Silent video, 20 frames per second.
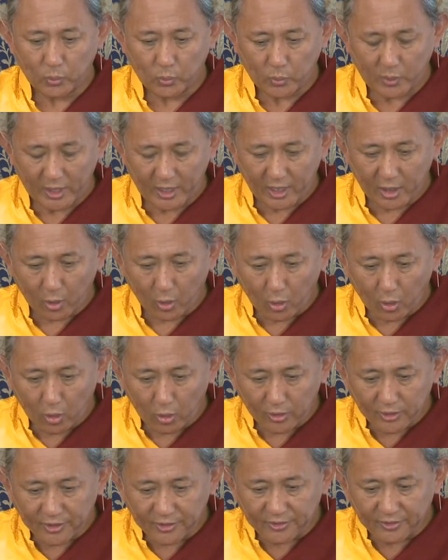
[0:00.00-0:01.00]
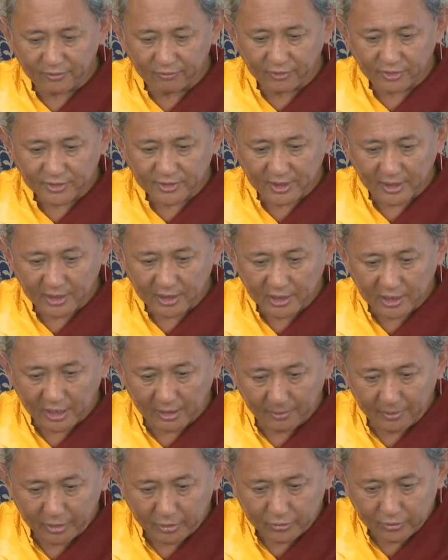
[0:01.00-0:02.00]
where all the rivers are
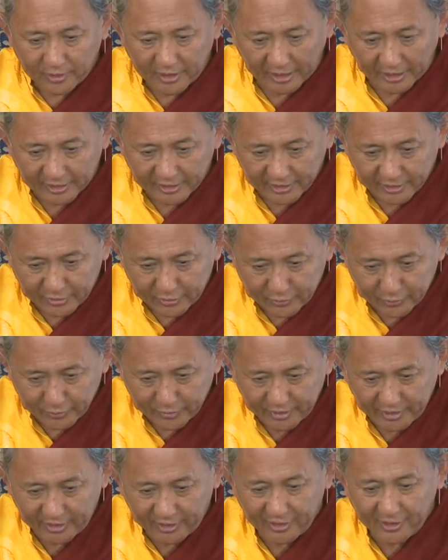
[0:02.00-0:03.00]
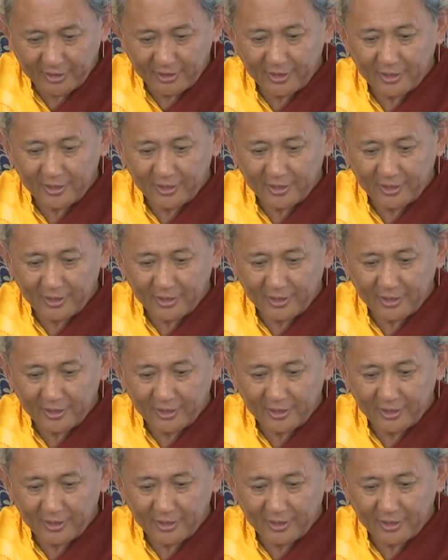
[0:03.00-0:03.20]
coming together to the